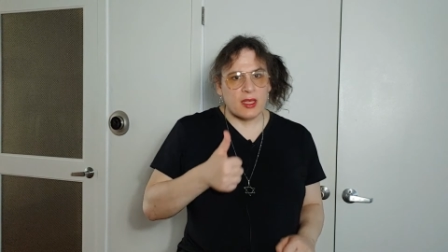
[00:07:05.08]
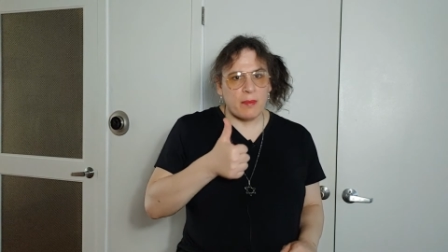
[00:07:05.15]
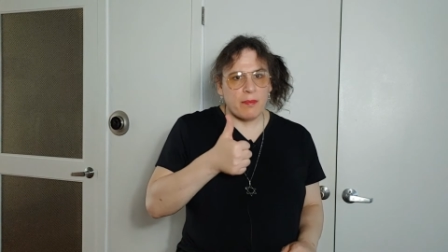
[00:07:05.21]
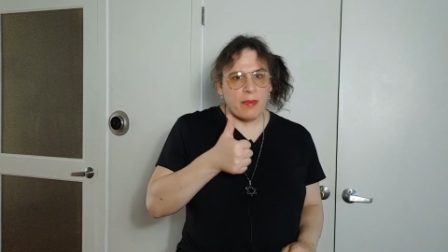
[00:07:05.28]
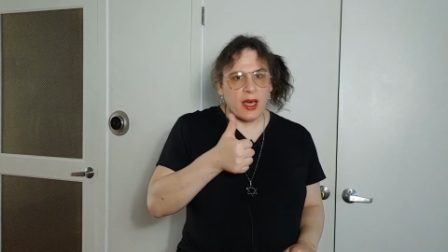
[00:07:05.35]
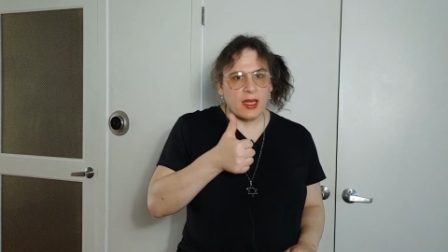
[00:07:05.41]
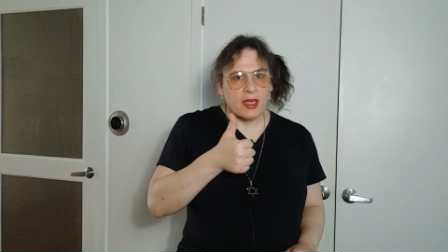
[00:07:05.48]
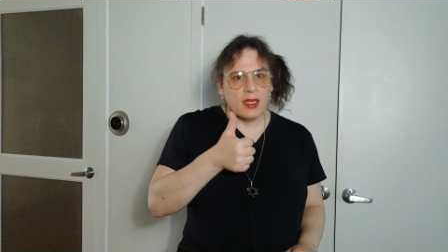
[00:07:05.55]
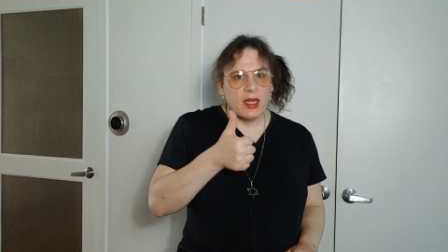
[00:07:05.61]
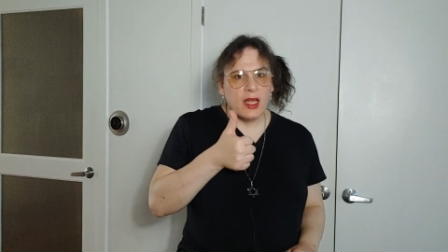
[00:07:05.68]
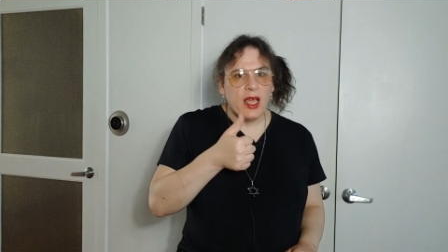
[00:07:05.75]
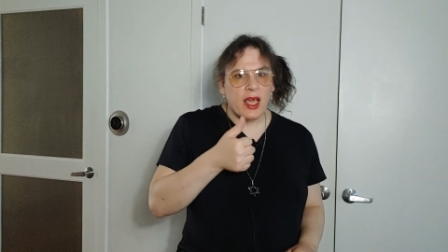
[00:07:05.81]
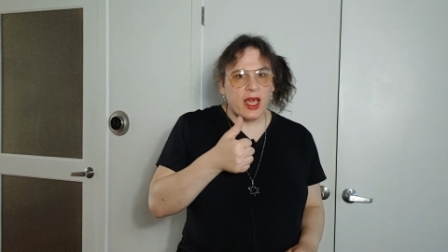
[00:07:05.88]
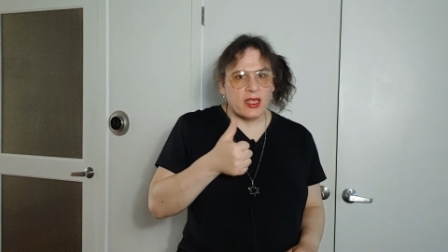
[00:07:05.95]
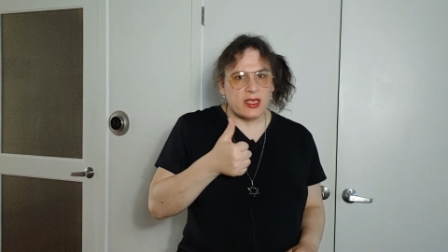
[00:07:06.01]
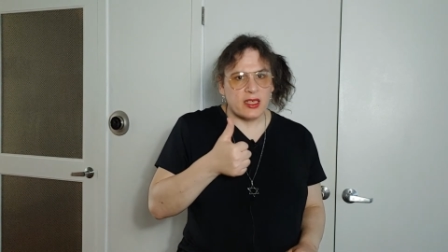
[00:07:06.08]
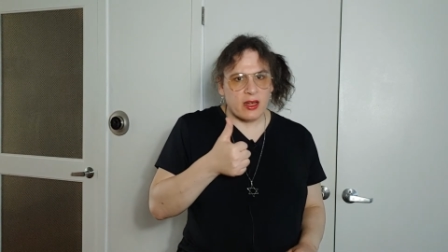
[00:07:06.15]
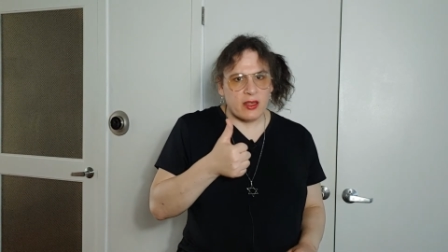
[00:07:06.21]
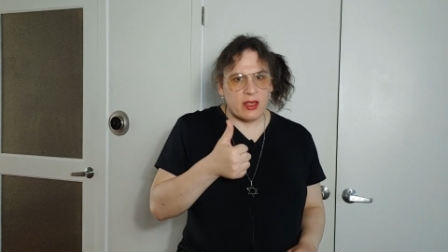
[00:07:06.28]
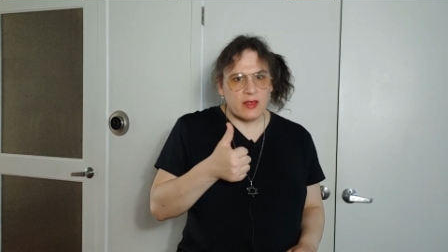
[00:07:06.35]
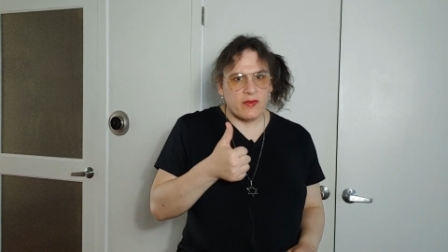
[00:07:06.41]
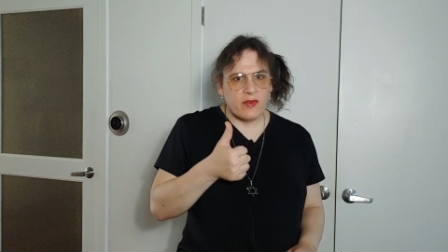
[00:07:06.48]
up button and
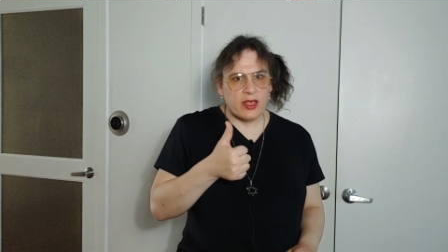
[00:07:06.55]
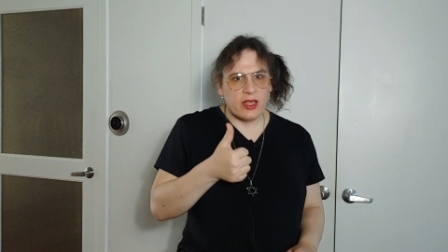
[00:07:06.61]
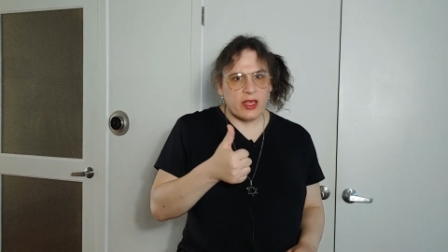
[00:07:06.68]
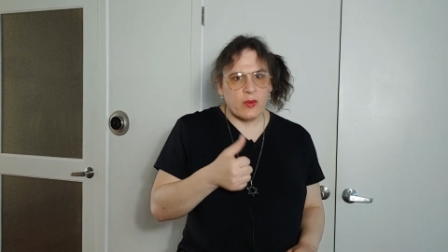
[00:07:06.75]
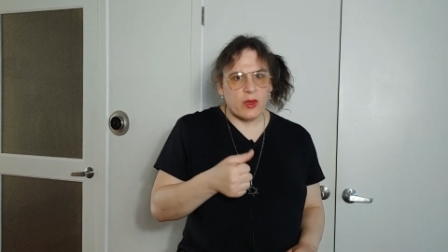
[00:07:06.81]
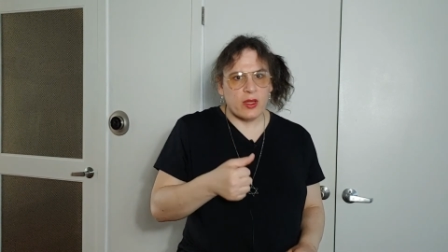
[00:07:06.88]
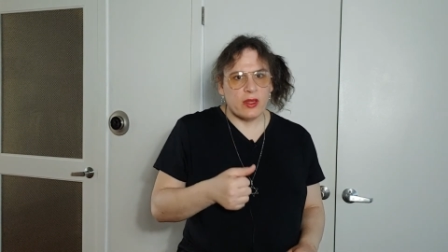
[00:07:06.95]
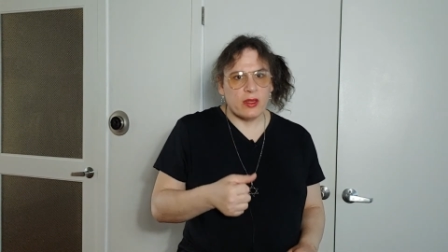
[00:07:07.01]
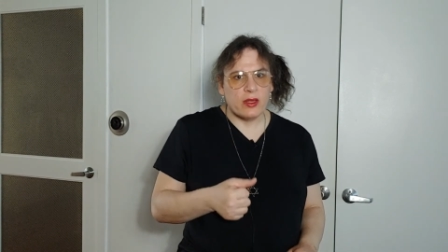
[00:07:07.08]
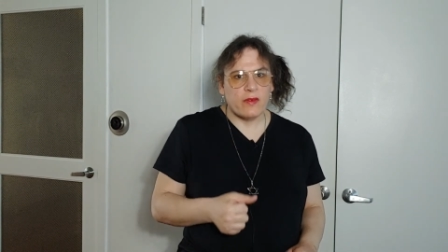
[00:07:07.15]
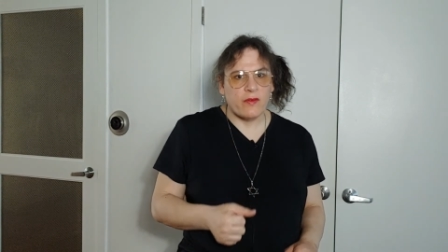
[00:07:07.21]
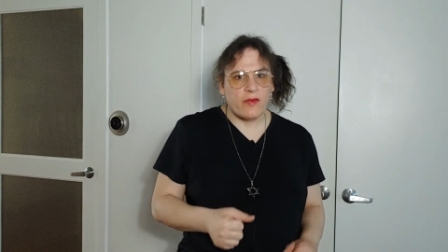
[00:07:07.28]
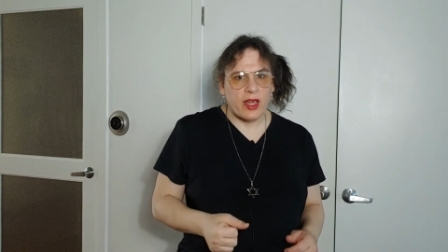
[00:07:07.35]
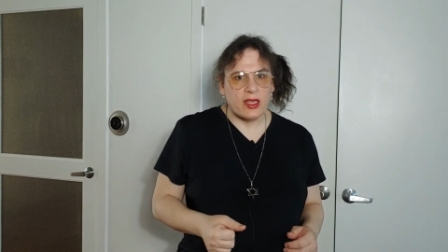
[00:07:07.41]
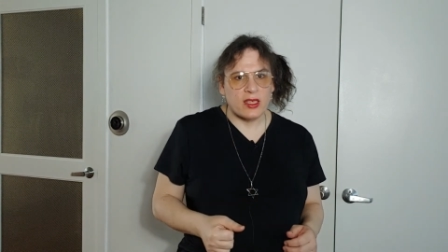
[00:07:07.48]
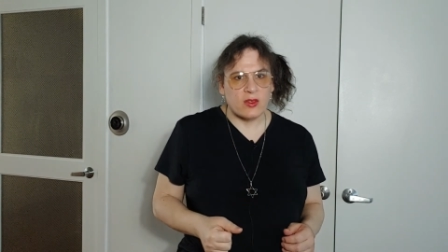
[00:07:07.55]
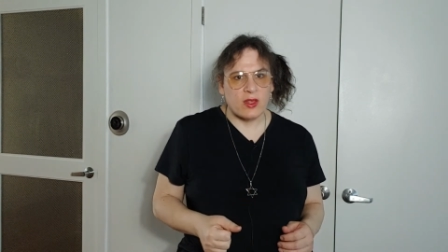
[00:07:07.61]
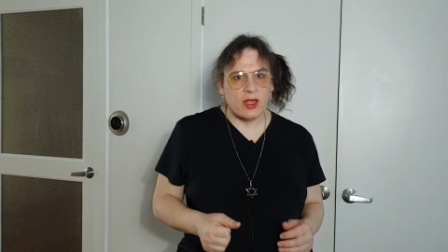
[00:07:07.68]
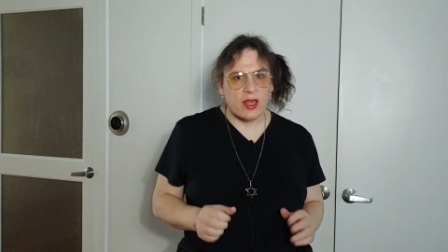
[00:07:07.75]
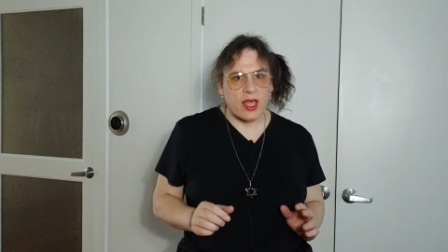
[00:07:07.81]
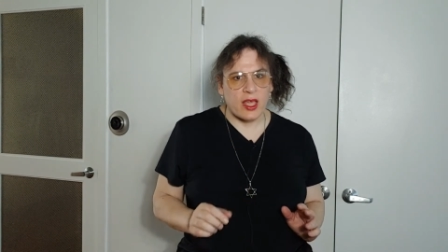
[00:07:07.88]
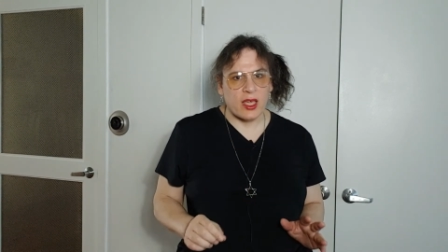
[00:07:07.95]
share this video with your friends so
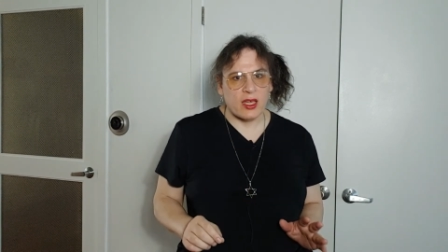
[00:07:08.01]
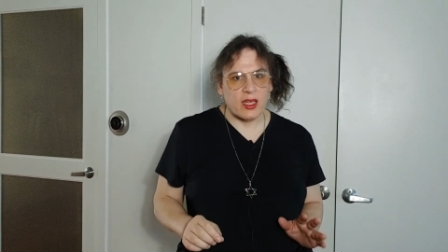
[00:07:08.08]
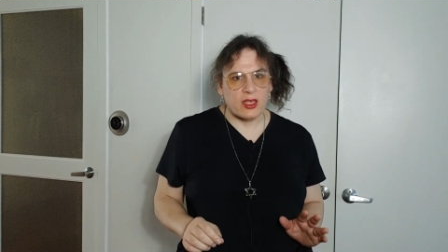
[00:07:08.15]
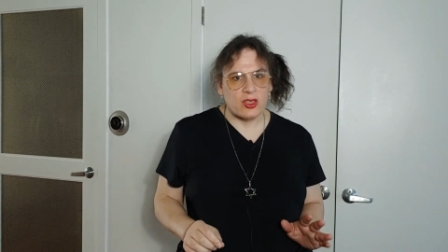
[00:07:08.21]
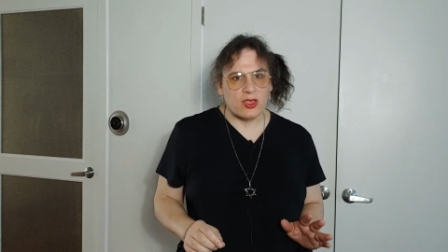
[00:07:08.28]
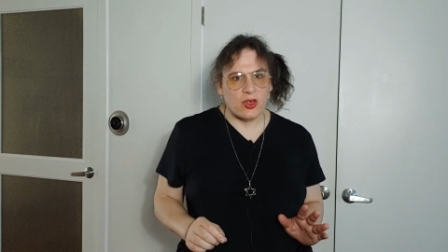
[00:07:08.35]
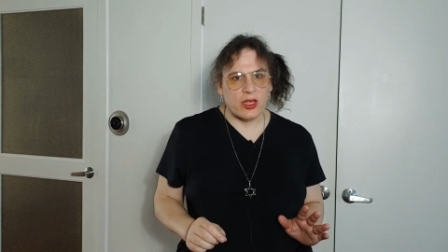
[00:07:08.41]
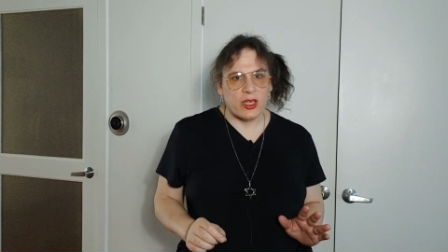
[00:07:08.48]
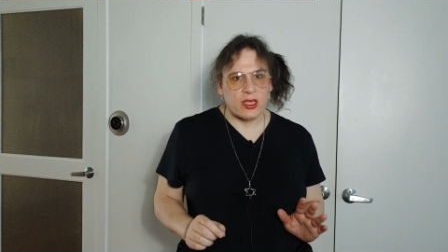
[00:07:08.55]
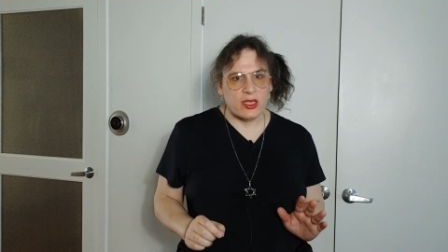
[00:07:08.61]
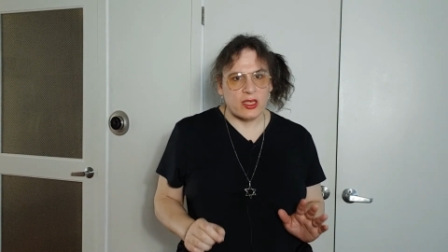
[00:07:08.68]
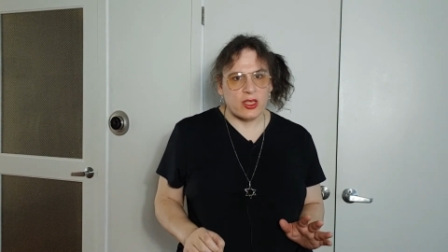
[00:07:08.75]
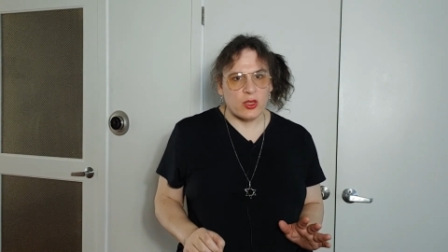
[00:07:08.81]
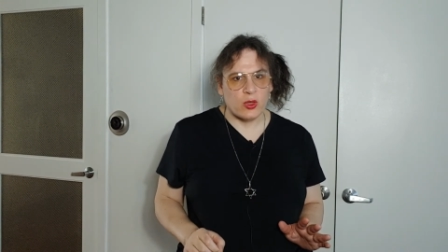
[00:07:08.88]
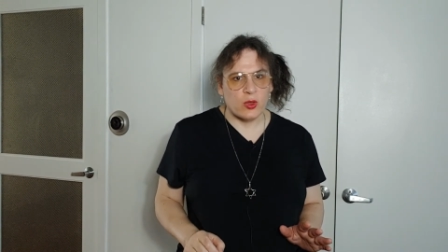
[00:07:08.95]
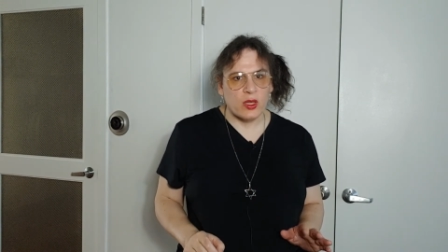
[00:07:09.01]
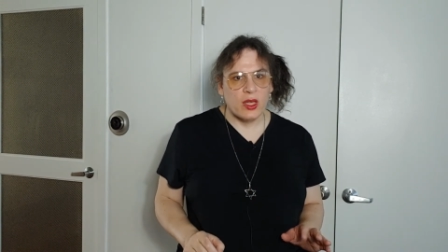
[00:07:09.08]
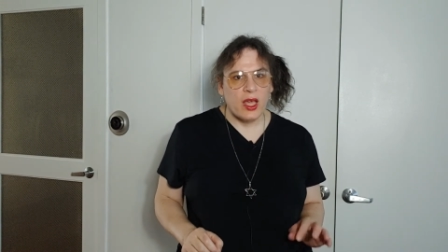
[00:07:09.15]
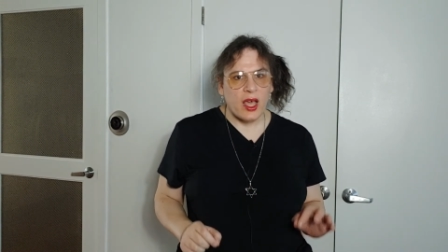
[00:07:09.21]
that they can enjoy it too.